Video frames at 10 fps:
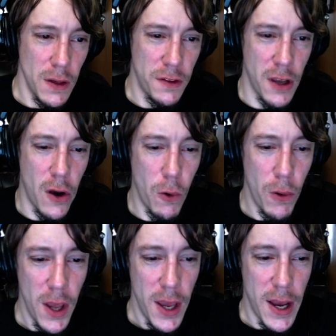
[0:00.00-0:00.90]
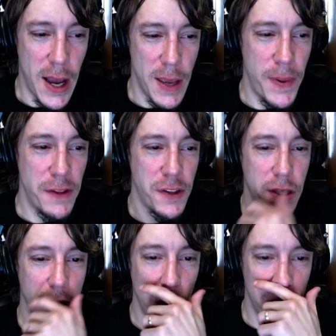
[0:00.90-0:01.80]
so uh, it
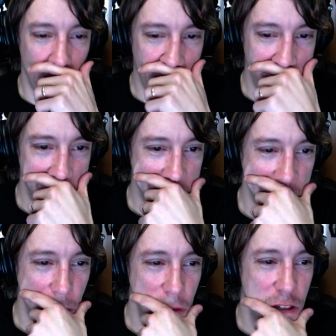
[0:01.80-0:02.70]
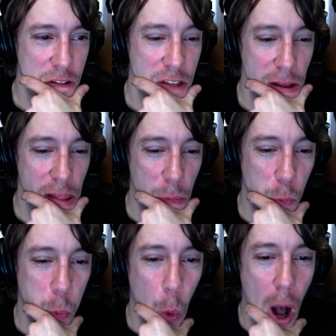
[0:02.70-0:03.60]
basically goes on to to say like
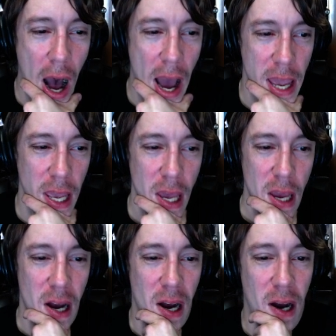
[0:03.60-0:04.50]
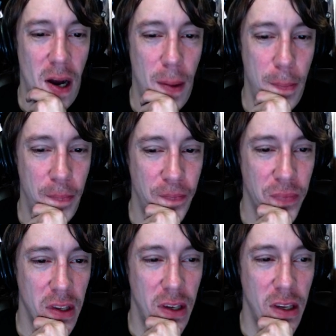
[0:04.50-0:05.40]
why. Um,
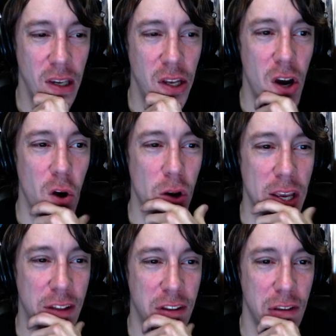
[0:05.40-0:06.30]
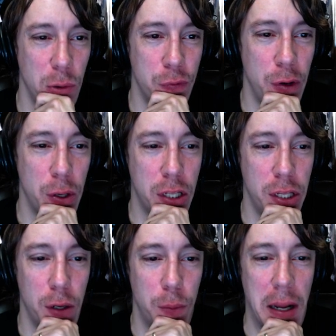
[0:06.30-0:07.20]
you know, it says it was very
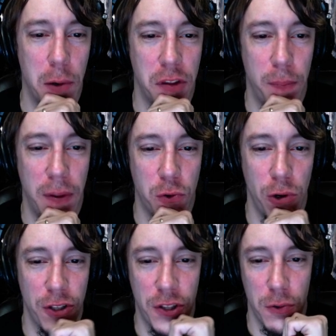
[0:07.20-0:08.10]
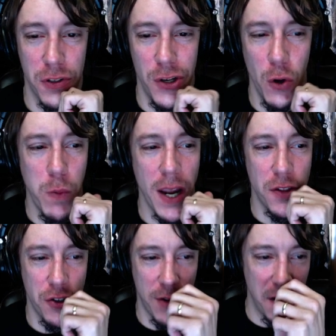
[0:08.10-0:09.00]
clear when I was at BitTorrent that there was no way
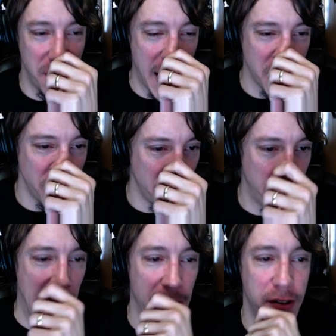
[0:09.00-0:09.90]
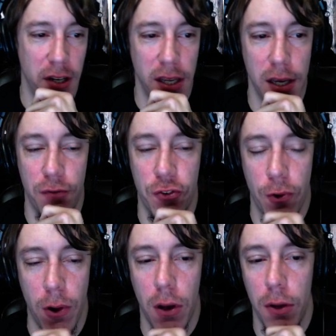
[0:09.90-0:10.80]
the transaction capacity of
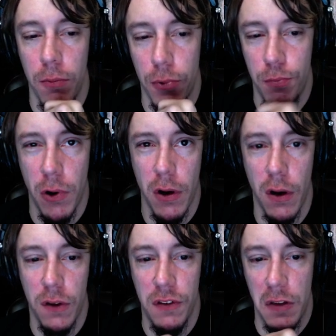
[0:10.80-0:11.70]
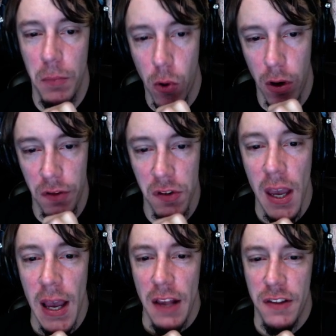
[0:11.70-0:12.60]
Tron would work, says Morris,
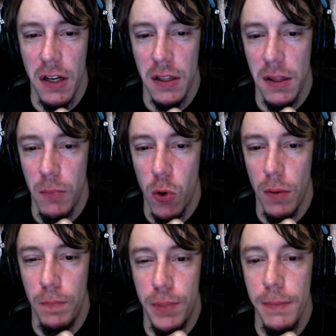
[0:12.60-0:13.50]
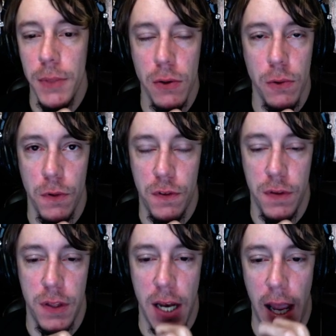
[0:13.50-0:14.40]
sounding more
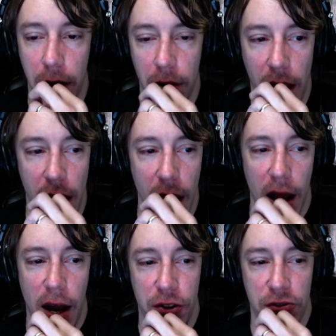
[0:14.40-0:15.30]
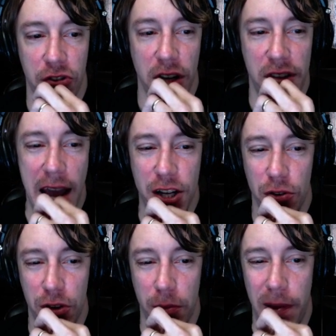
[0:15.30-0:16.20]
bemused than angry. Uh, the
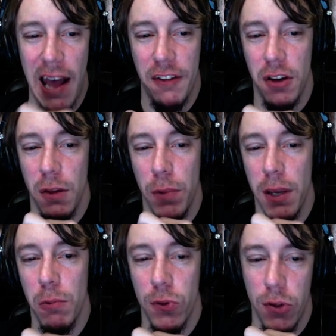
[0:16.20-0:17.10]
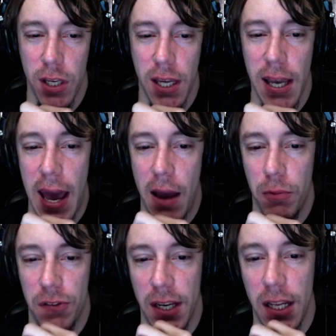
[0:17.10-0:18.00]
transactional capacity we were looking
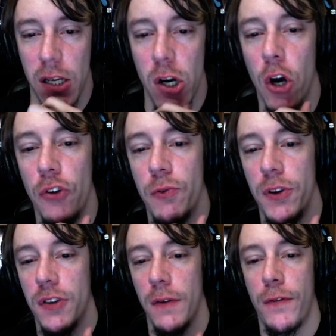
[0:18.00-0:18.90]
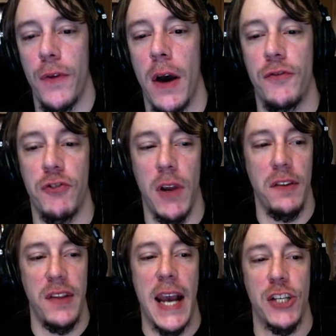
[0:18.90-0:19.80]
at was needing hundreds of, of
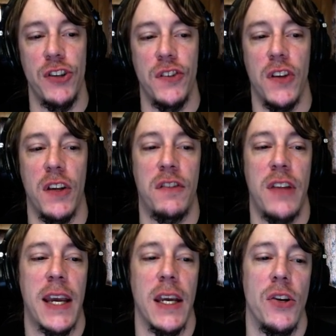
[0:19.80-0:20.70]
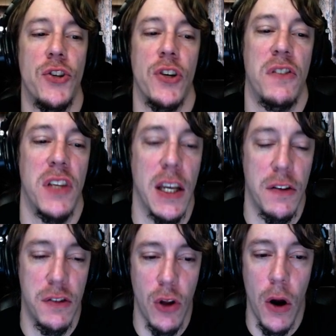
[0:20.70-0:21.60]
transactions a second just to
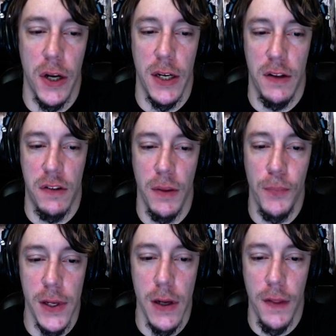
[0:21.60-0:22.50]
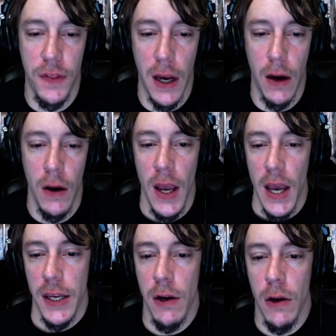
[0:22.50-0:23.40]
get started. It's simply not there.
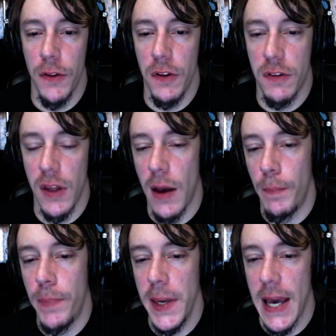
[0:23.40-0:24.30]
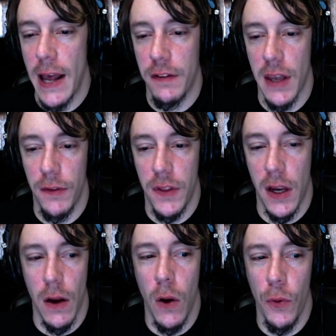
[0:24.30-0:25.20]
You hear all this uh, BS out
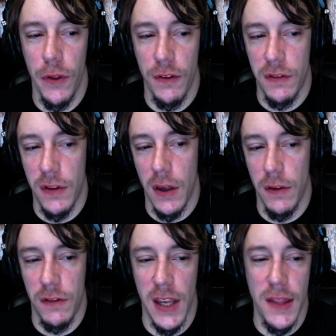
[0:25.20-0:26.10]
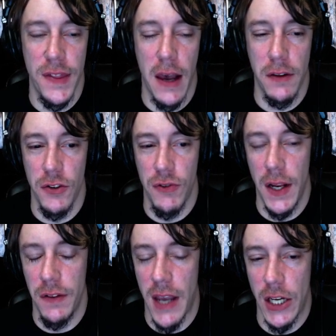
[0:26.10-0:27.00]
there, oh, this does 10,000
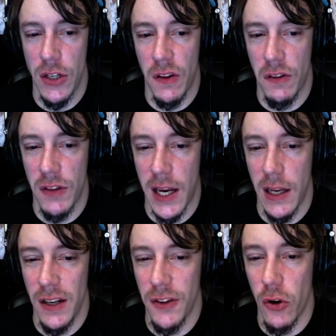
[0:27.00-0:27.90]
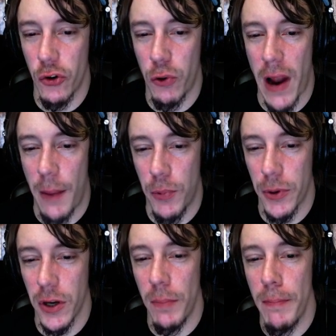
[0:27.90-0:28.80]
transactions a second. It's all crap. We
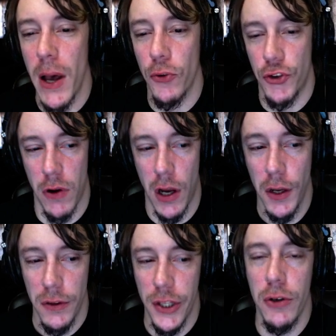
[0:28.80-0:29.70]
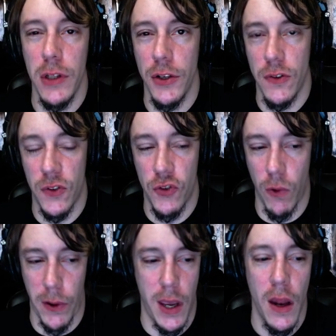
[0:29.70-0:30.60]
were going to melt Tron, literally
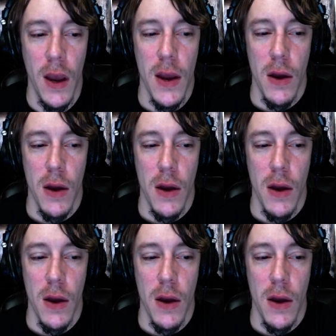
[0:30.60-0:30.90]
destroy it.